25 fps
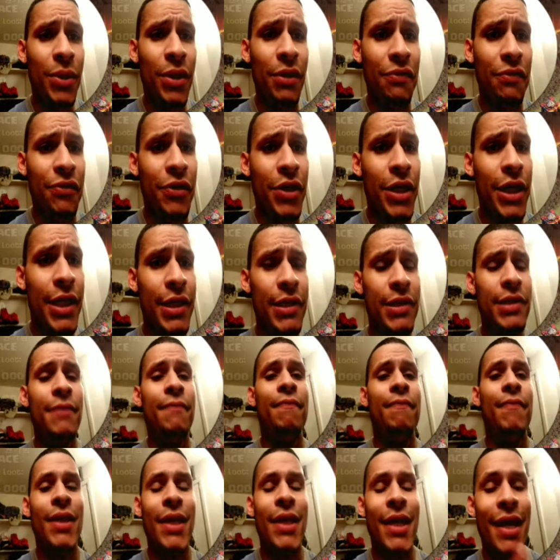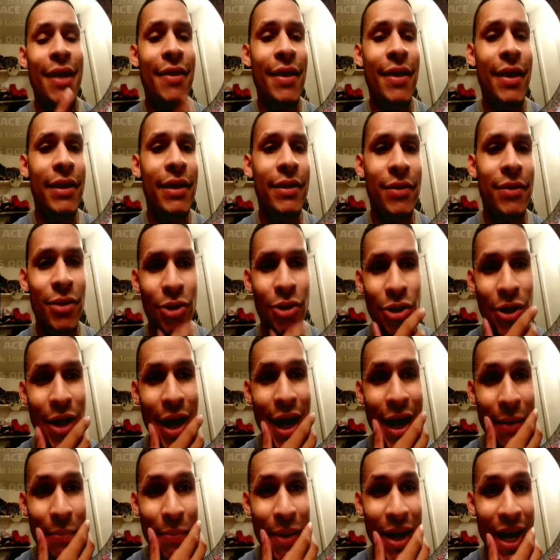the freeze, and then it's
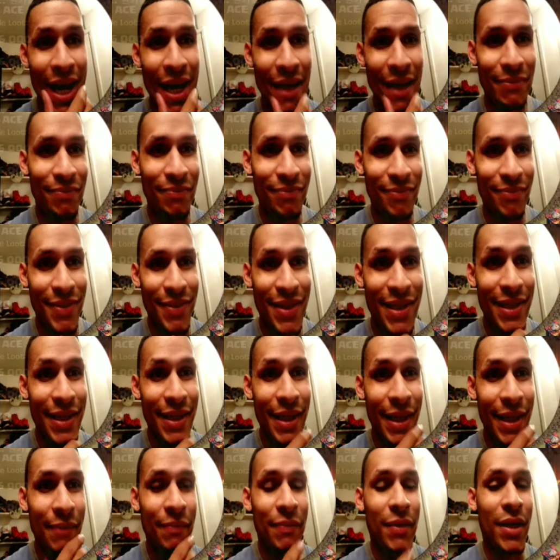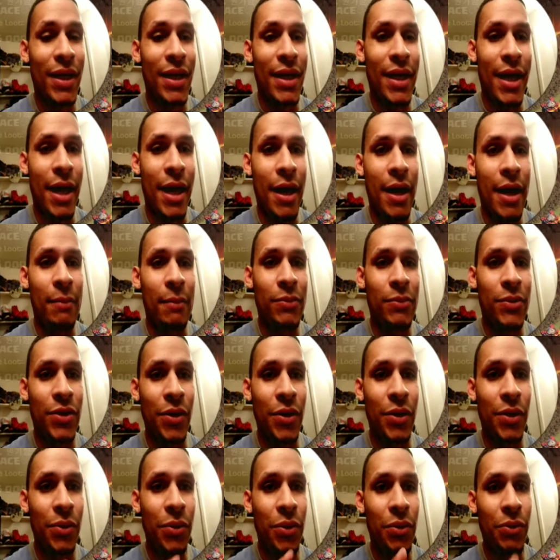drag bat city.
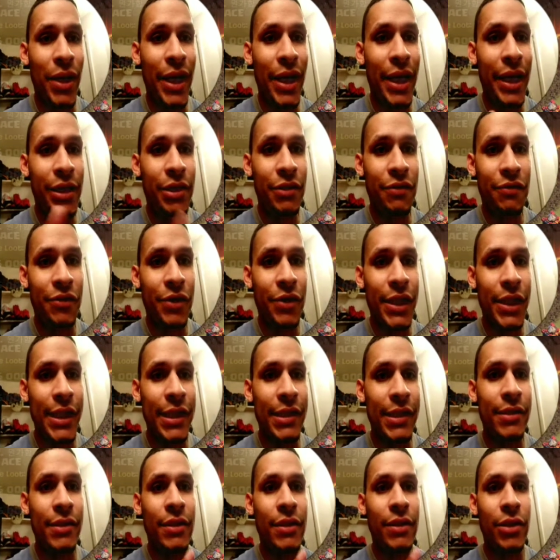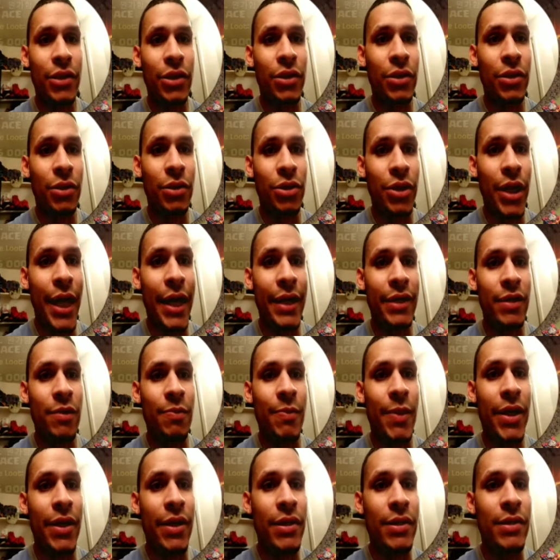So rage, freeze, drag
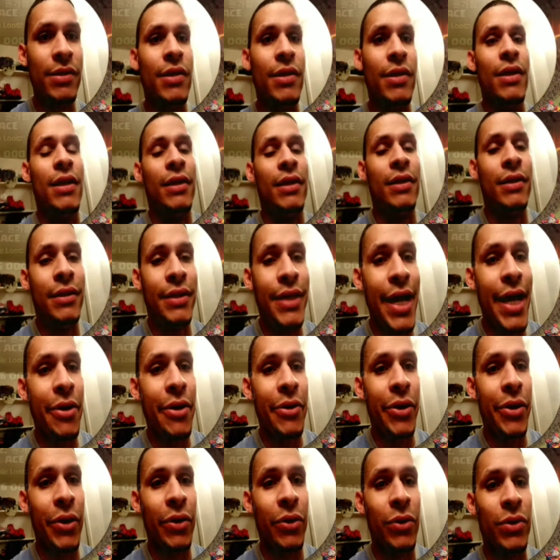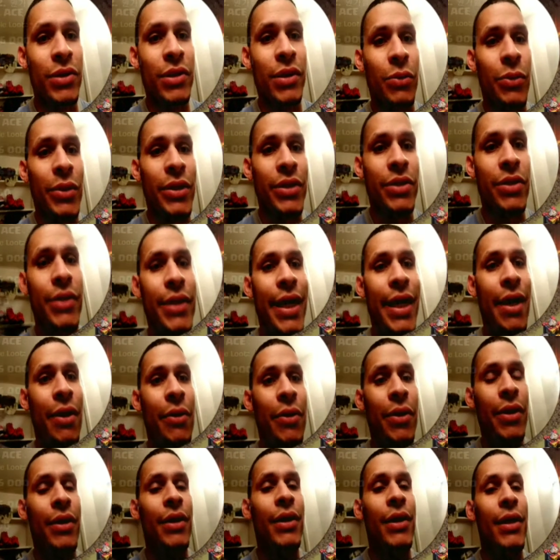spells, down goes the wizard
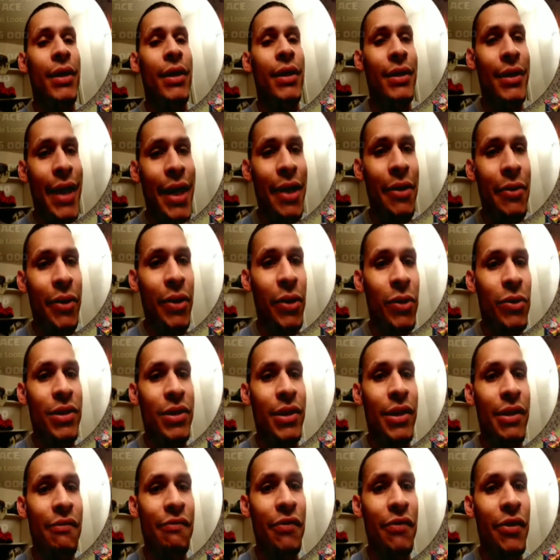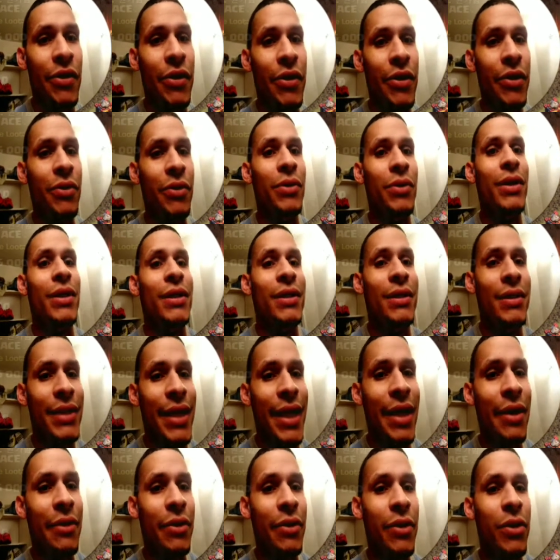tower, down goes the inferno,
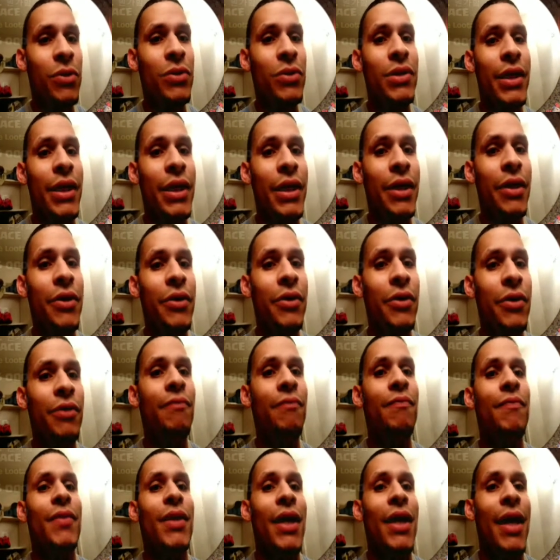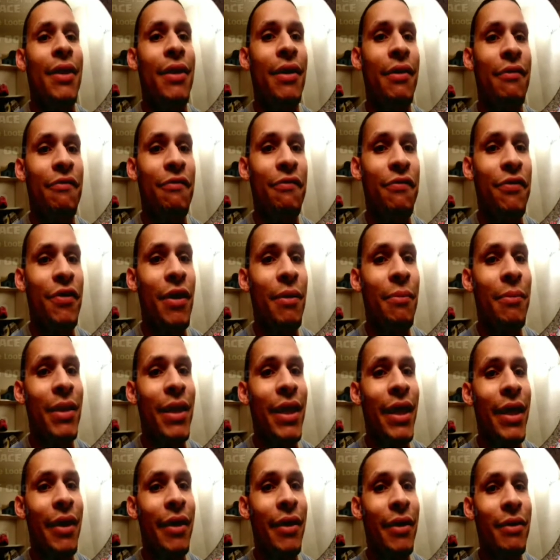down goes the eagle, and then from
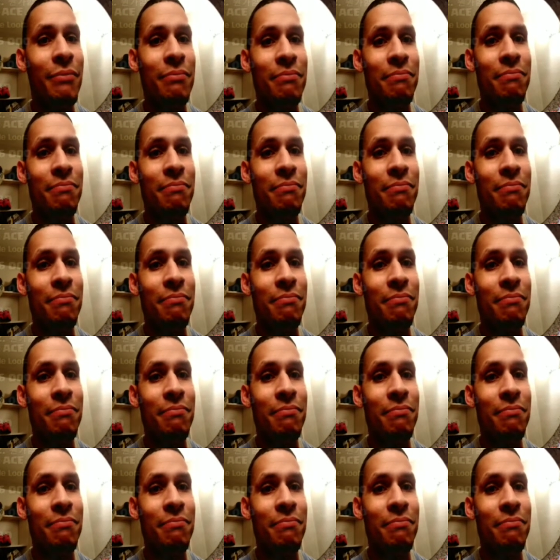there